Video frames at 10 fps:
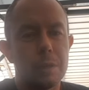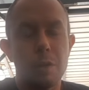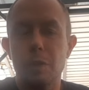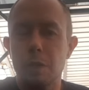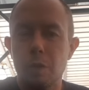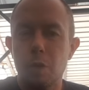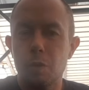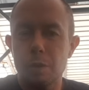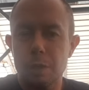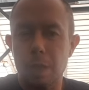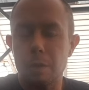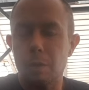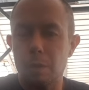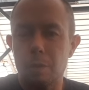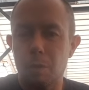the cold side,
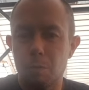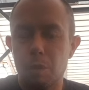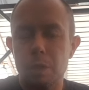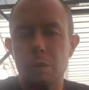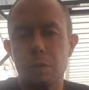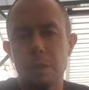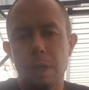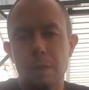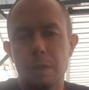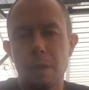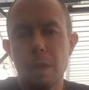on the compressor side,